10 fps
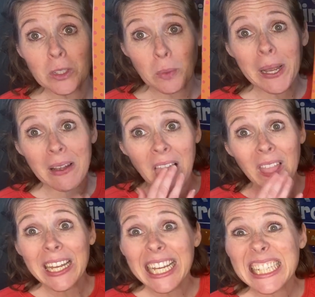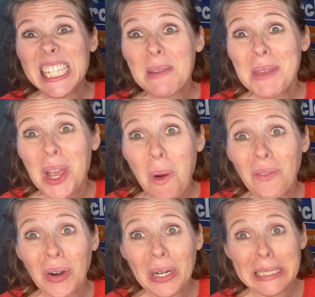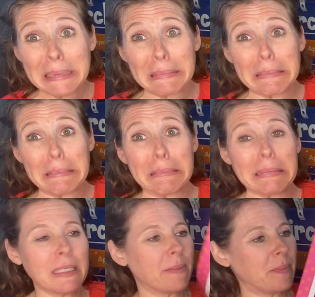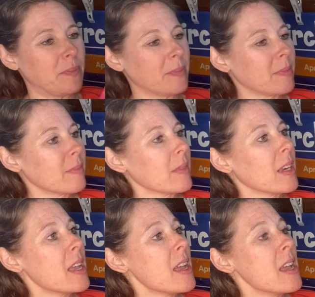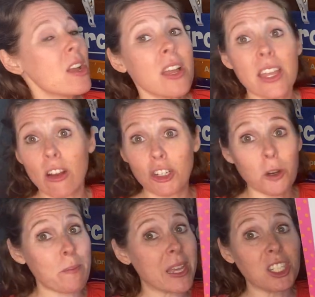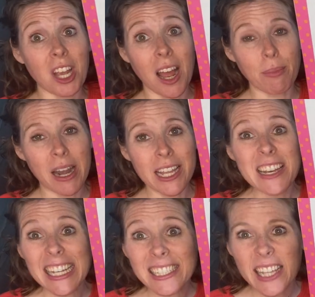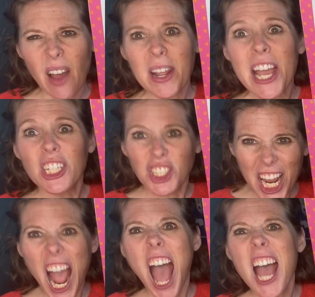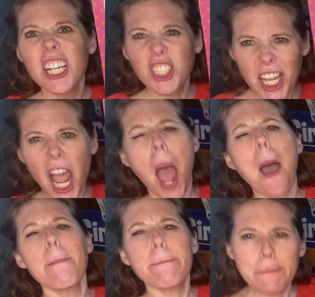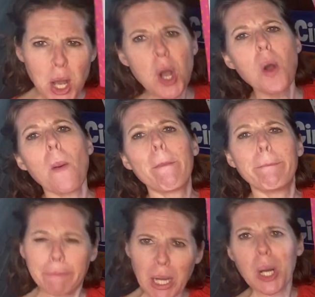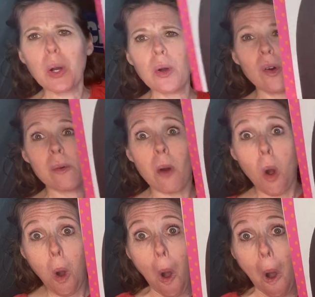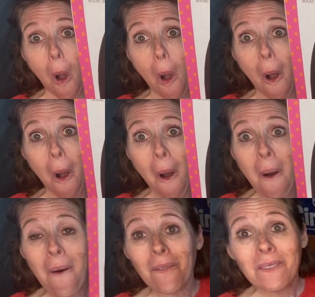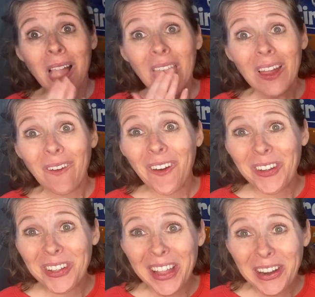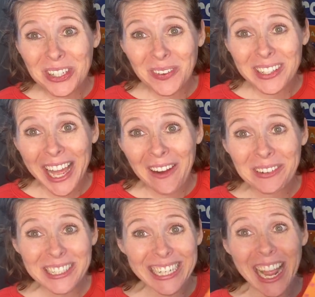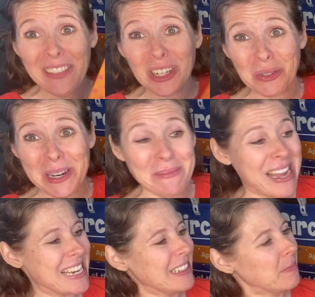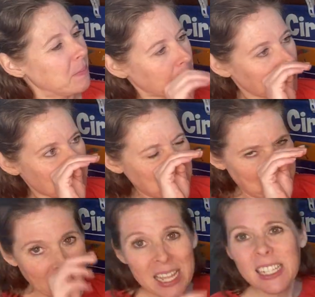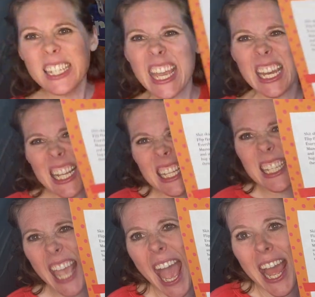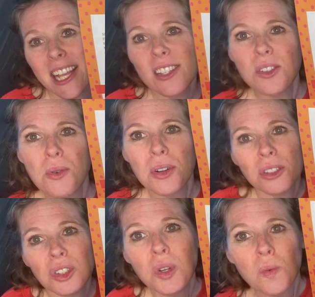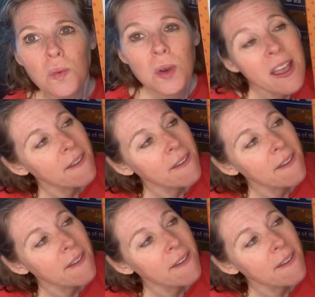You're right, it's tipping over. Here's your big job, ready? Nice and loud. Chicka, chicka, boom, boom. Oh. All the letters fell down and the tree bent. Skit, scat, scoodle, doo,